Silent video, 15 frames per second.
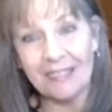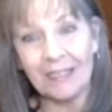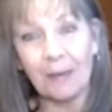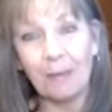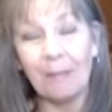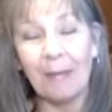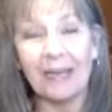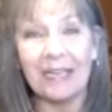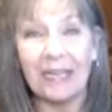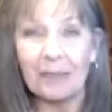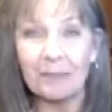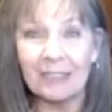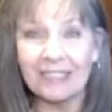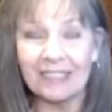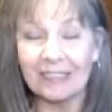My name
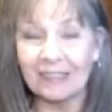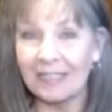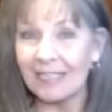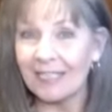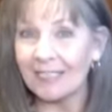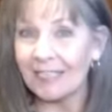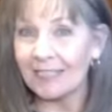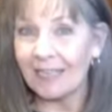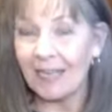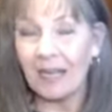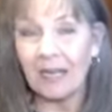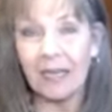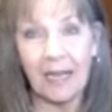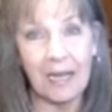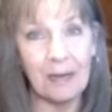is Glynis, and I
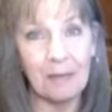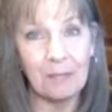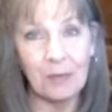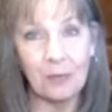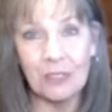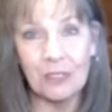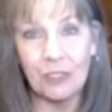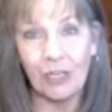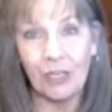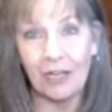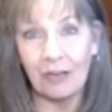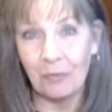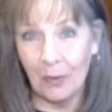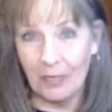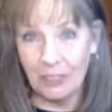am the Witch of
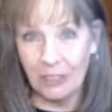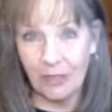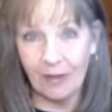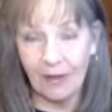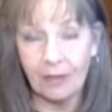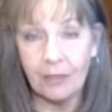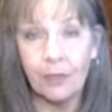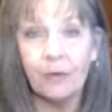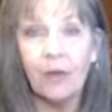Whitetail Hollow.